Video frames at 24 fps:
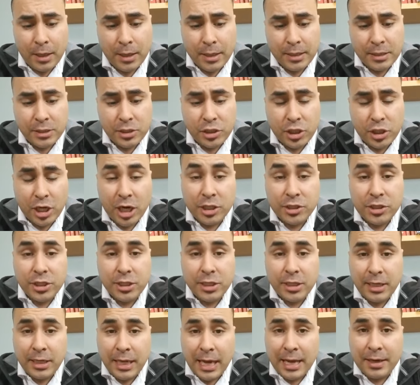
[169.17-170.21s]
is charging
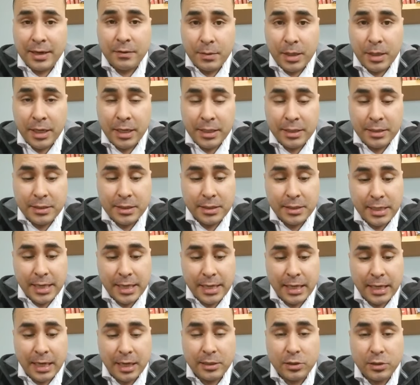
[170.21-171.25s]
a lot of money to
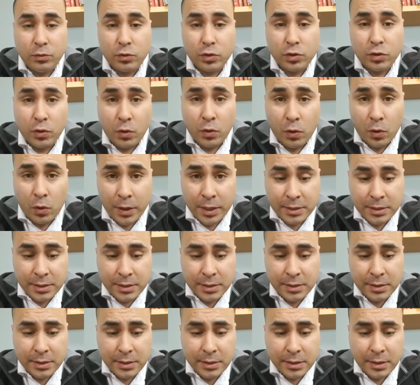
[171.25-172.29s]
take out those
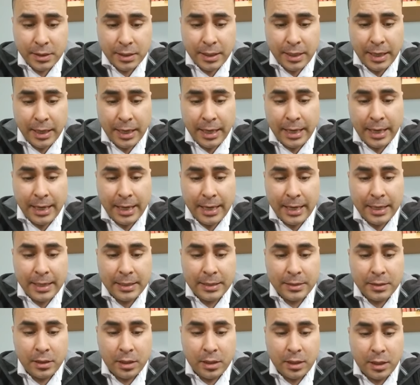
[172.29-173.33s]
coins.
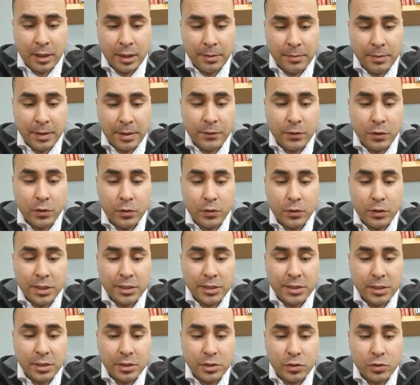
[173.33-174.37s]
And if you
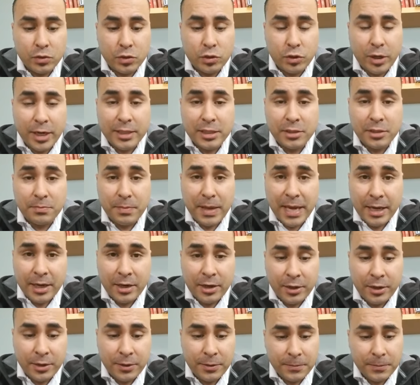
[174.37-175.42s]
listen to Trace
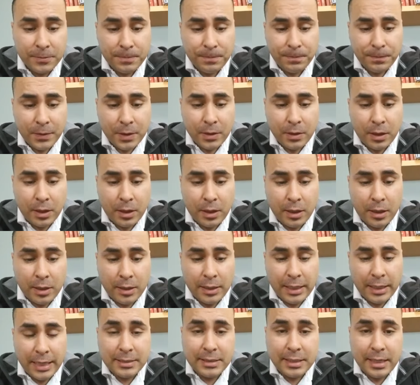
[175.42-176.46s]
Mayer,
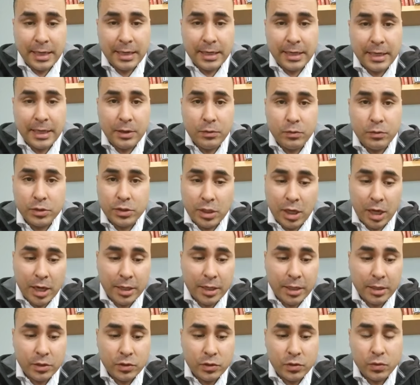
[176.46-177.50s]
last night he was
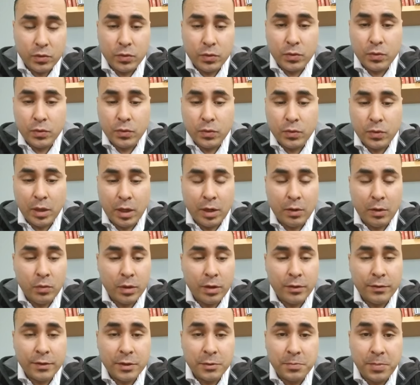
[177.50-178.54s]
talking to
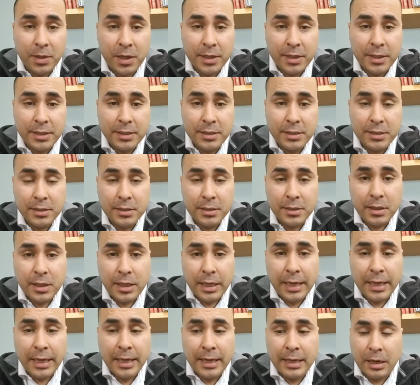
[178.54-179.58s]
one of his buddies,
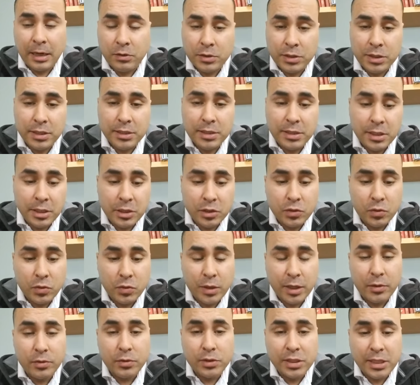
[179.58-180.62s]
and I was listening to what
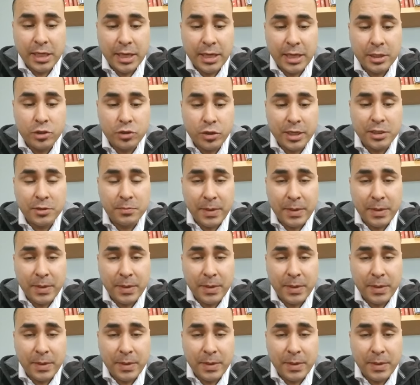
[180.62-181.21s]
he was saying, Trace